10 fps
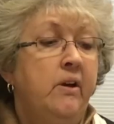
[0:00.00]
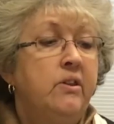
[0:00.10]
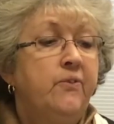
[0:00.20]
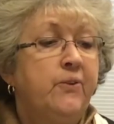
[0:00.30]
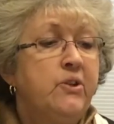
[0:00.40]

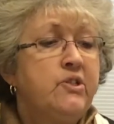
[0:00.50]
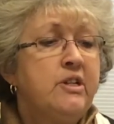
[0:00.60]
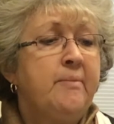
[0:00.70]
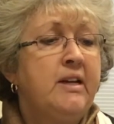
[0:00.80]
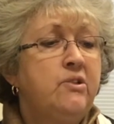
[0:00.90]
The first
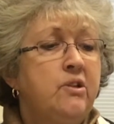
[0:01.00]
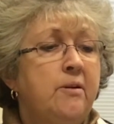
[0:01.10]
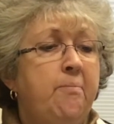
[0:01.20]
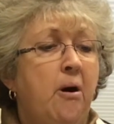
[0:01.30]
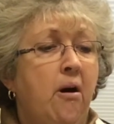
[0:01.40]
time I
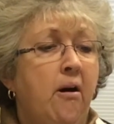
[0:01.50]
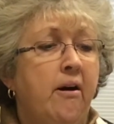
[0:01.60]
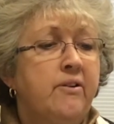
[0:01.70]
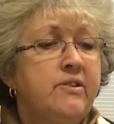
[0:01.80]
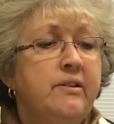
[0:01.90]
took
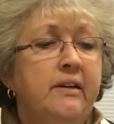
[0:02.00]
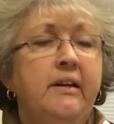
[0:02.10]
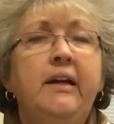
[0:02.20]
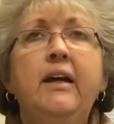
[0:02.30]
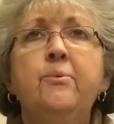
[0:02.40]
part,
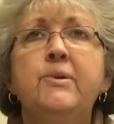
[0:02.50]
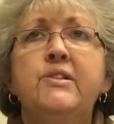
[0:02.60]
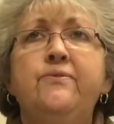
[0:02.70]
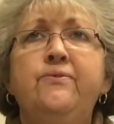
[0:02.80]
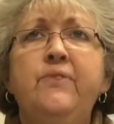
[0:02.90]
it was
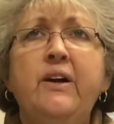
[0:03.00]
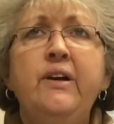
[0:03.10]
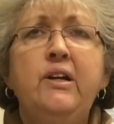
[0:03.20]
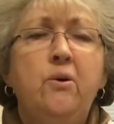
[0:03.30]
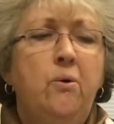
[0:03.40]
a
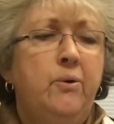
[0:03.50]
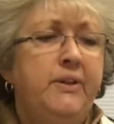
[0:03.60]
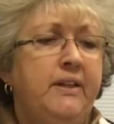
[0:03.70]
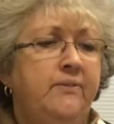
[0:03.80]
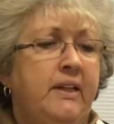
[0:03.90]
very cold
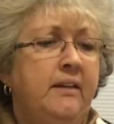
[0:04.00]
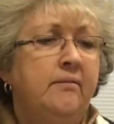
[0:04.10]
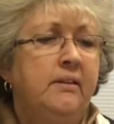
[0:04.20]
evening.